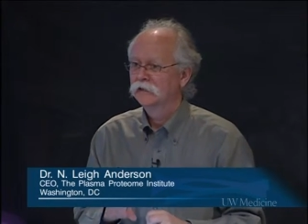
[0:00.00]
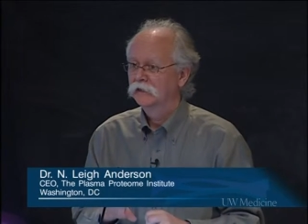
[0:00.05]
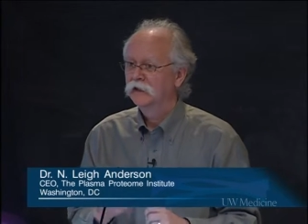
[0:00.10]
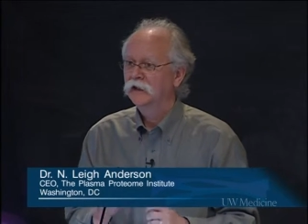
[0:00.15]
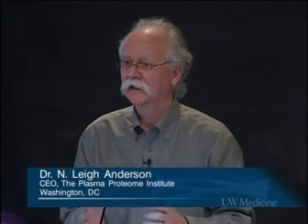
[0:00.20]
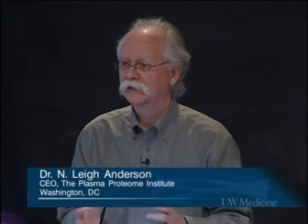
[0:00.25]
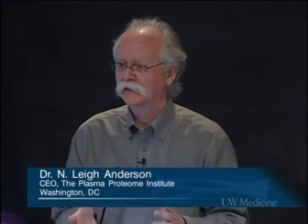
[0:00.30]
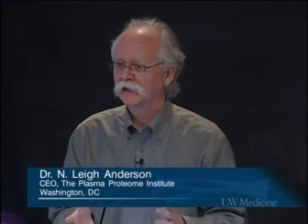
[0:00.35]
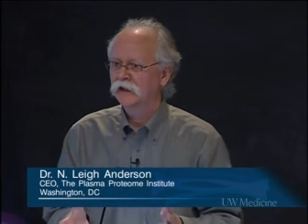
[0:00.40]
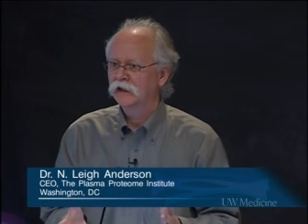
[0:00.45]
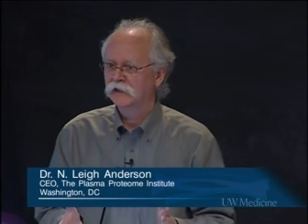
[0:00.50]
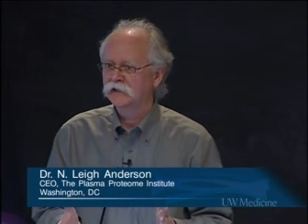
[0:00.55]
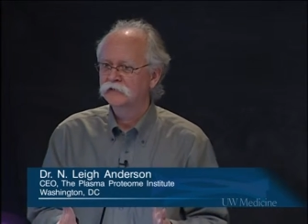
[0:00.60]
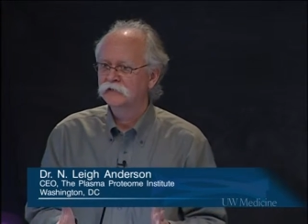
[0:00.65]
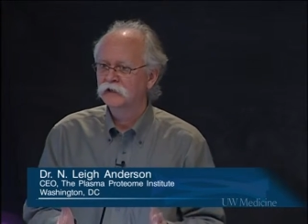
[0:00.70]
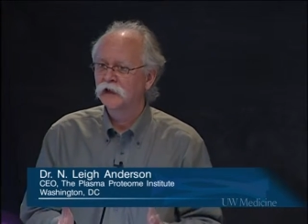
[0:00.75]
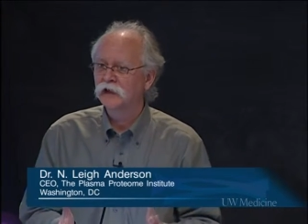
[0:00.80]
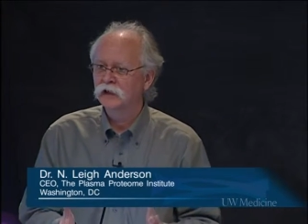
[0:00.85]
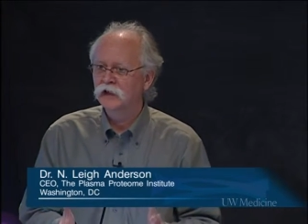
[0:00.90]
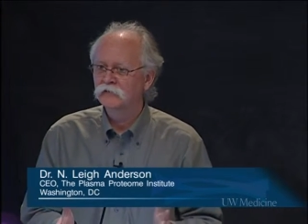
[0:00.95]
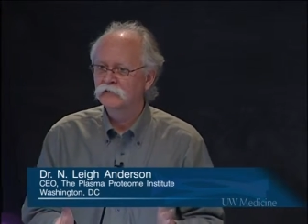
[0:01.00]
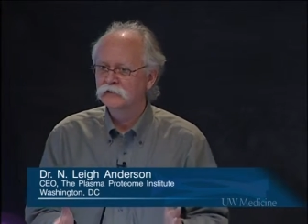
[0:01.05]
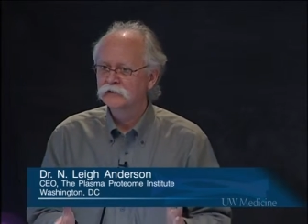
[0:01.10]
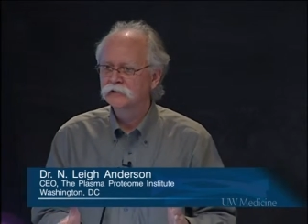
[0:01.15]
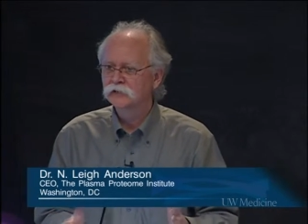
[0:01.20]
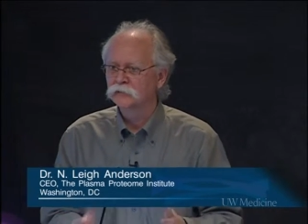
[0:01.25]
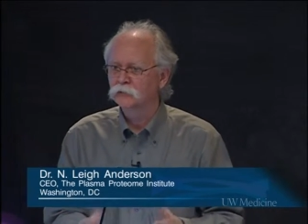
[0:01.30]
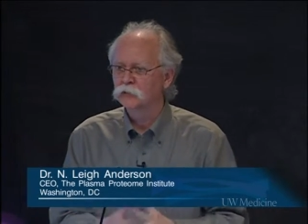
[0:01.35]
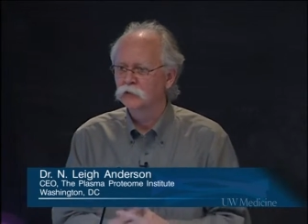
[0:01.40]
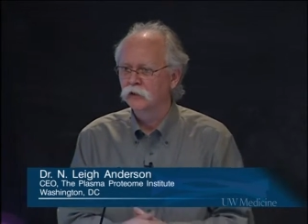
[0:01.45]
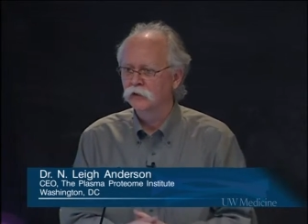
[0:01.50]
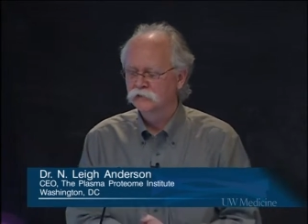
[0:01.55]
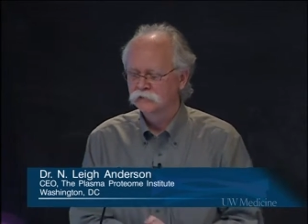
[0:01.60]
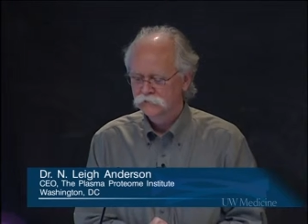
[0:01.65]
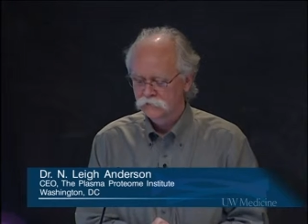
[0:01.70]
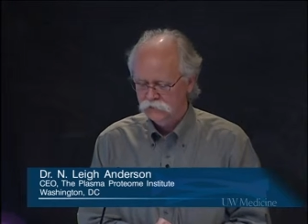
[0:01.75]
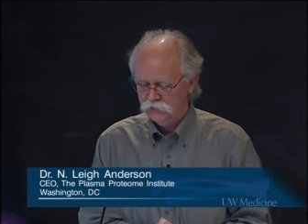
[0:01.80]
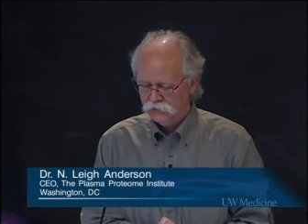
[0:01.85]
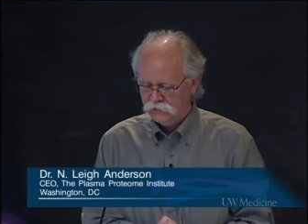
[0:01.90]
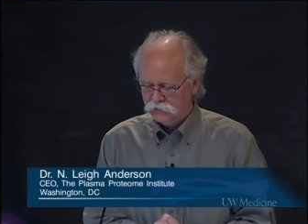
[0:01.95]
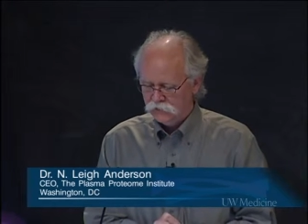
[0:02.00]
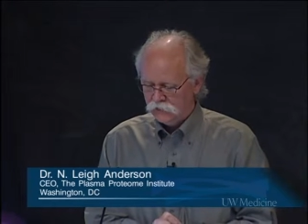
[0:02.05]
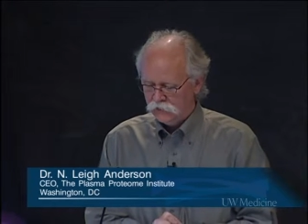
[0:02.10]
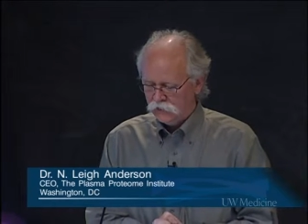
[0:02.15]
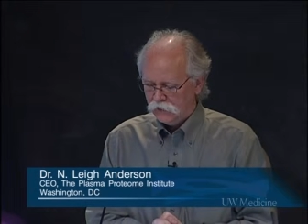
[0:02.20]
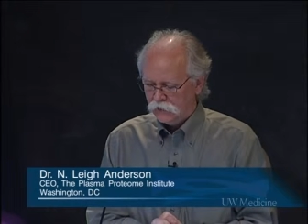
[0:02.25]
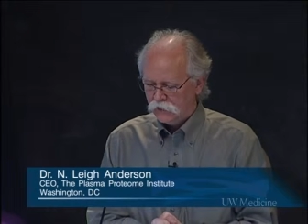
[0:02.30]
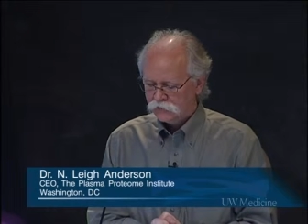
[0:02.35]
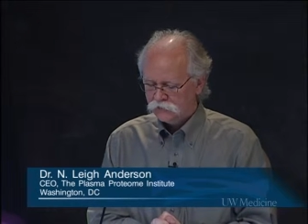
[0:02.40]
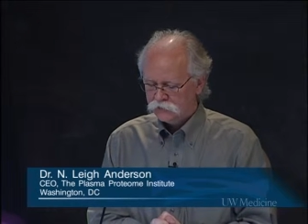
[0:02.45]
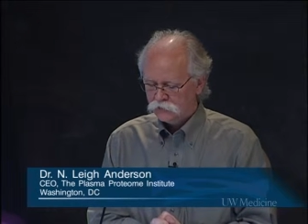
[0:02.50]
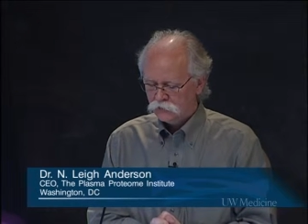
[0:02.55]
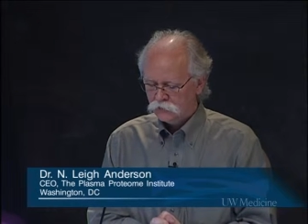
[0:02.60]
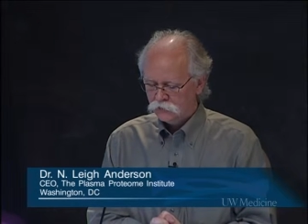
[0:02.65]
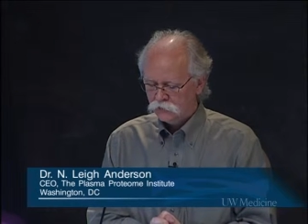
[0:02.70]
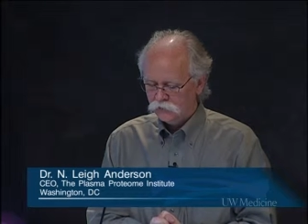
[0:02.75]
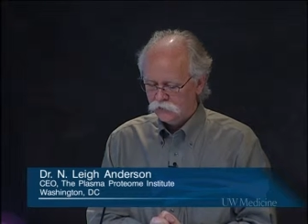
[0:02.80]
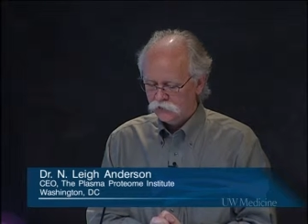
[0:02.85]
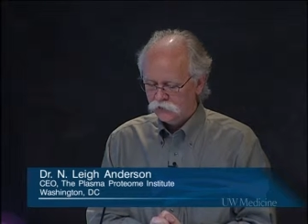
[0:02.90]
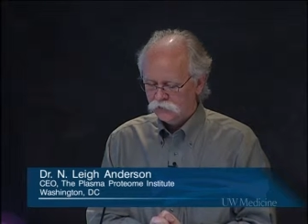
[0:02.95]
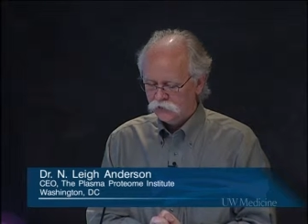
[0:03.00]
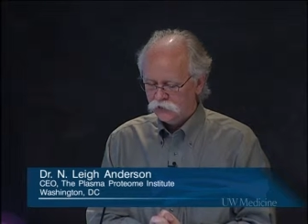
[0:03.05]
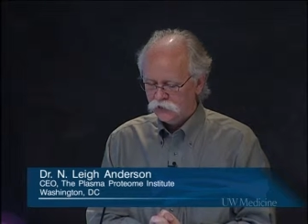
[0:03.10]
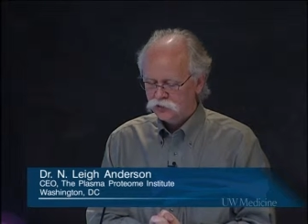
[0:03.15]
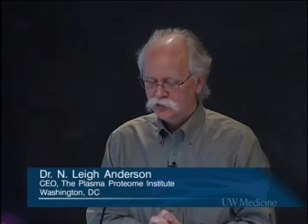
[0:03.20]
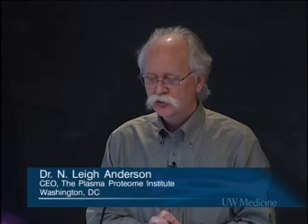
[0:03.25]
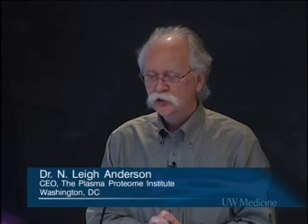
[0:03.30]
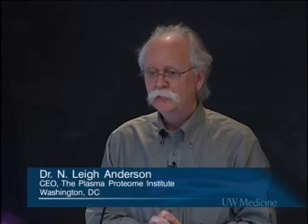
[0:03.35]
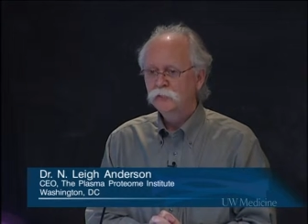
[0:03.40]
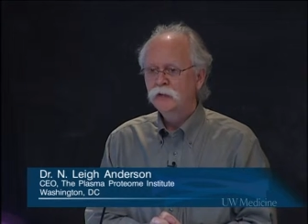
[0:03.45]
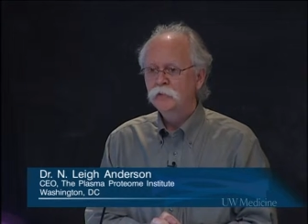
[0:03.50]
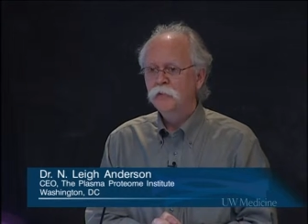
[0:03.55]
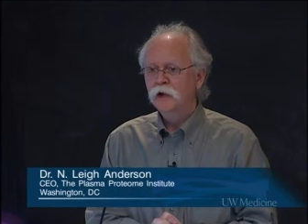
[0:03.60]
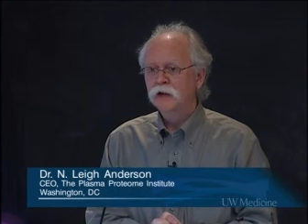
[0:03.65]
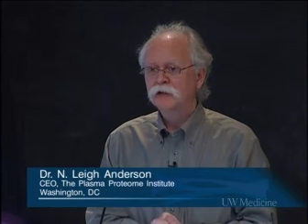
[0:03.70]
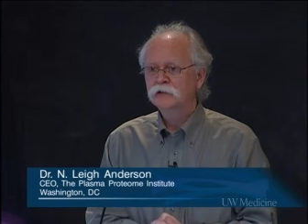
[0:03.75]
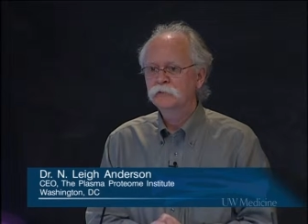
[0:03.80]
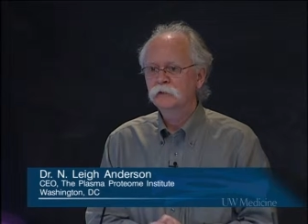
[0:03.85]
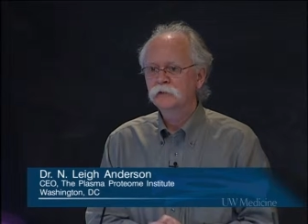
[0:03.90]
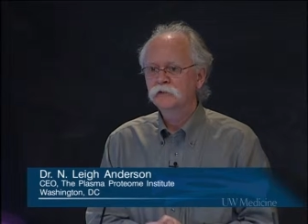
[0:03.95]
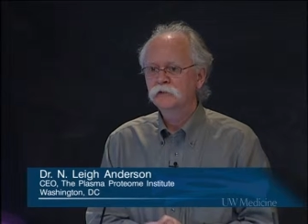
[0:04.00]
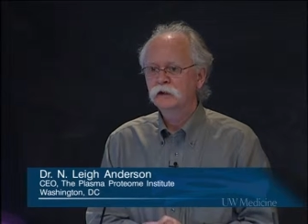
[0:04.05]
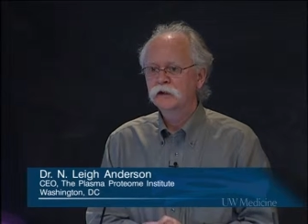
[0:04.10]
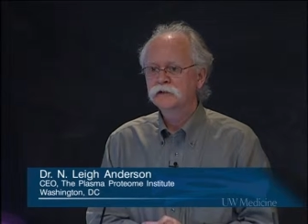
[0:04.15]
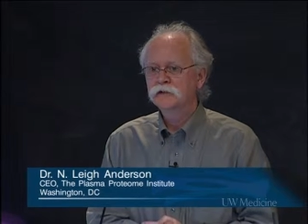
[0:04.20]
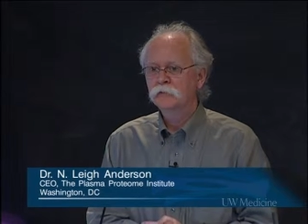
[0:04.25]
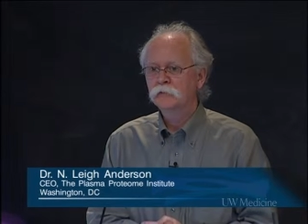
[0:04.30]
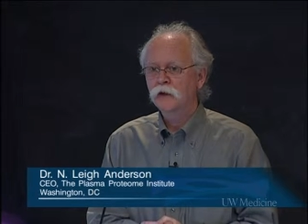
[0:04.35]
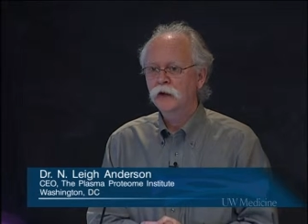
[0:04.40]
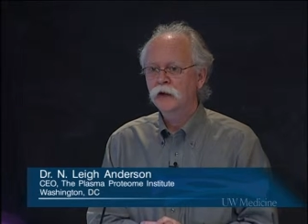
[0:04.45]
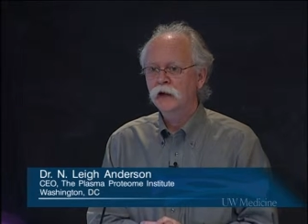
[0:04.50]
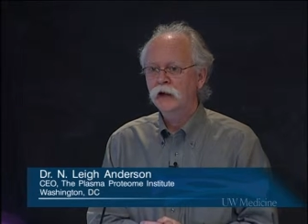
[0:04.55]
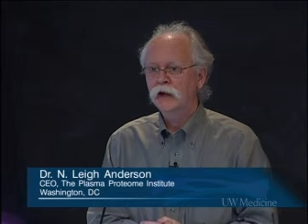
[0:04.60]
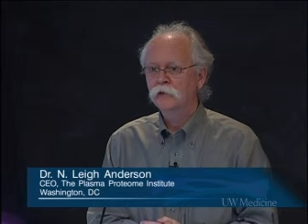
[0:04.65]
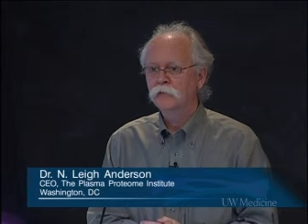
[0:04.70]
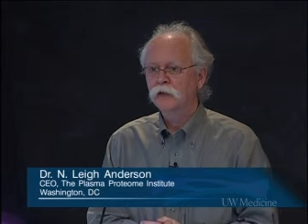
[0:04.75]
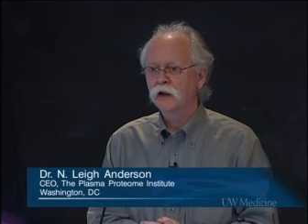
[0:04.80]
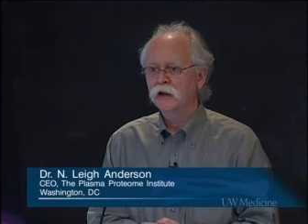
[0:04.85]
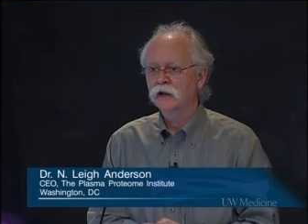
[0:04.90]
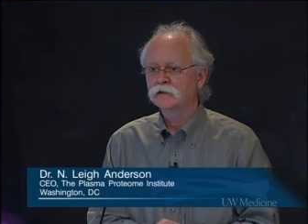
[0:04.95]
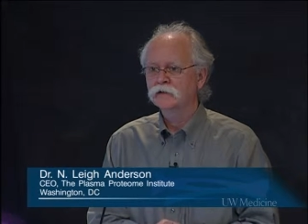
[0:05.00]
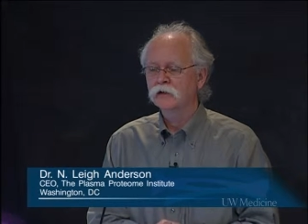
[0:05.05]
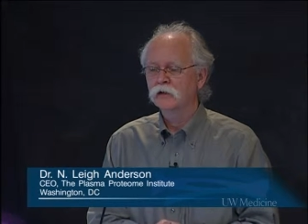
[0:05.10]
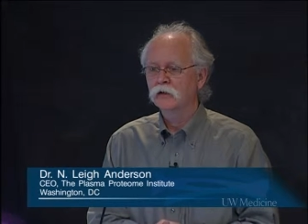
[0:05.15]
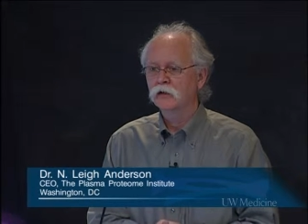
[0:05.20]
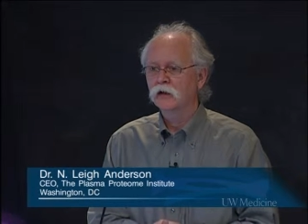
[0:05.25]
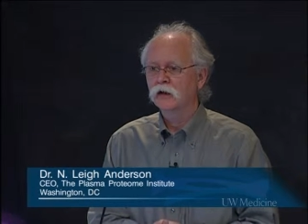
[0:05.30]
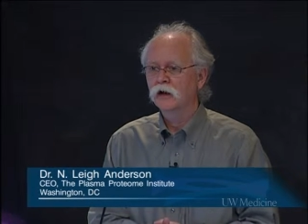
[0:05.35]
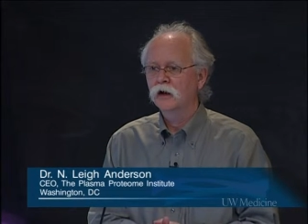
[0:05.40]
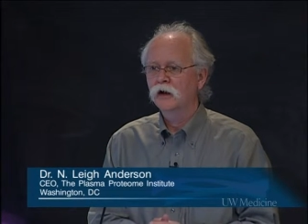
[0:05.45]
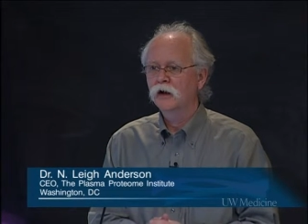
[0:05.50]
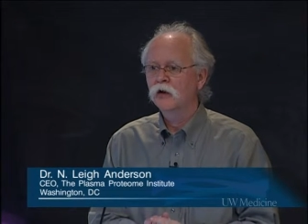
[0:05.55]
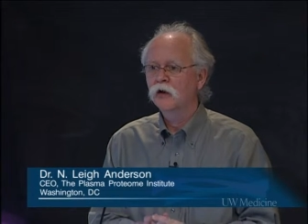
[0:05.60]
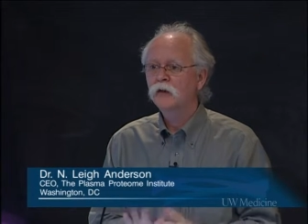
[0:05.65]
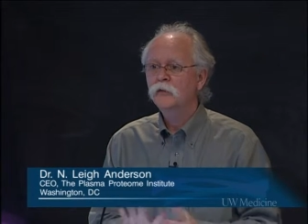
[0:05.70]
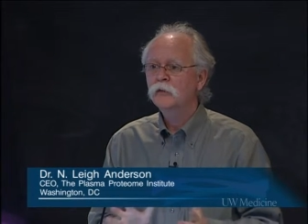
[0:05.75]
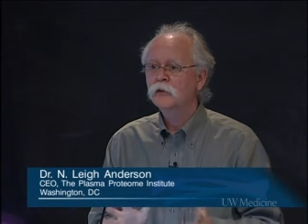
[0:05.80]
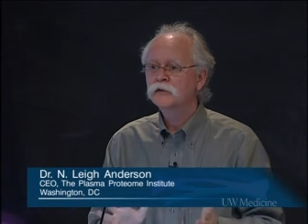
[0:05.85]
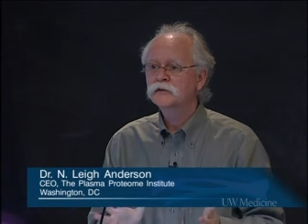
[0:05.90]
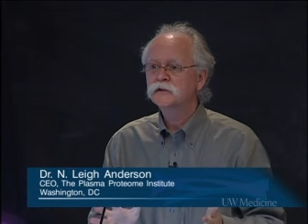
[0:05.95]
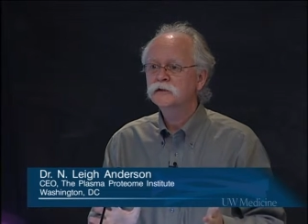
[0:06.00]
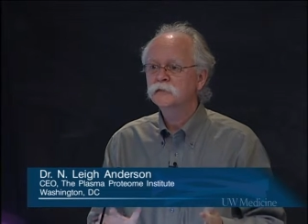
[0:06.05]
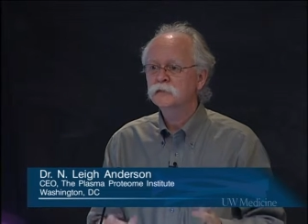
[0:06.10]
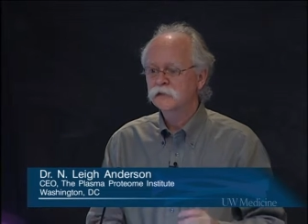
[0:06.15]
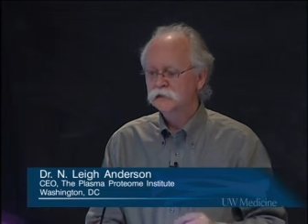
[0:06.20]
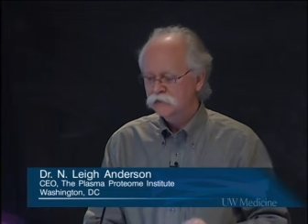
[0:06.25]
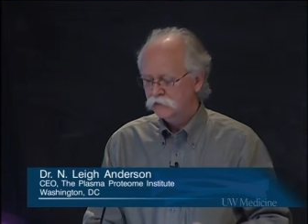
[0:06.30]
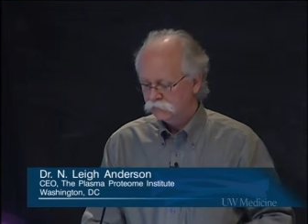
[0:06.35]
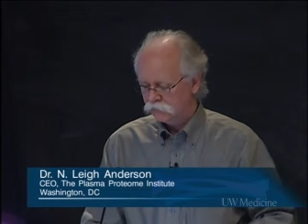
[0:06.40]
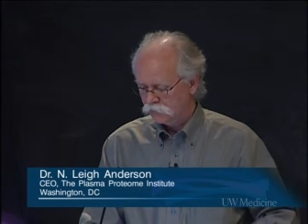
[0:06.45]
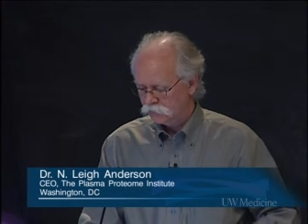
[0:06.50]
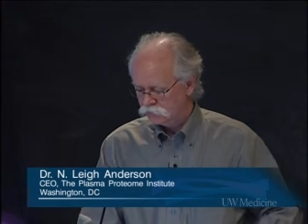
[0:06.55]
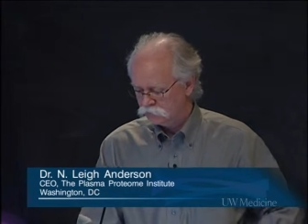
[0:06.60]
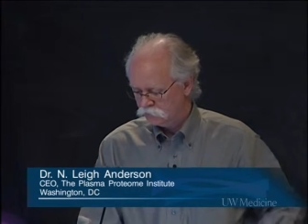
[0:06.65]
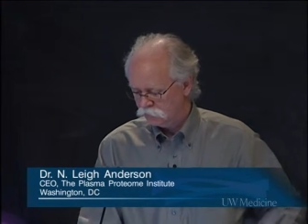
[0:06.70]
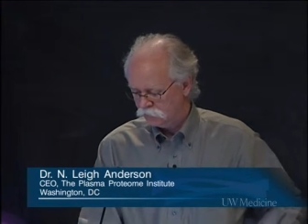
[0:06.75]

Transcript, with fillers: And, and it, it, obviously works. And so it should be possible for us to make antibodies that are almost specific to a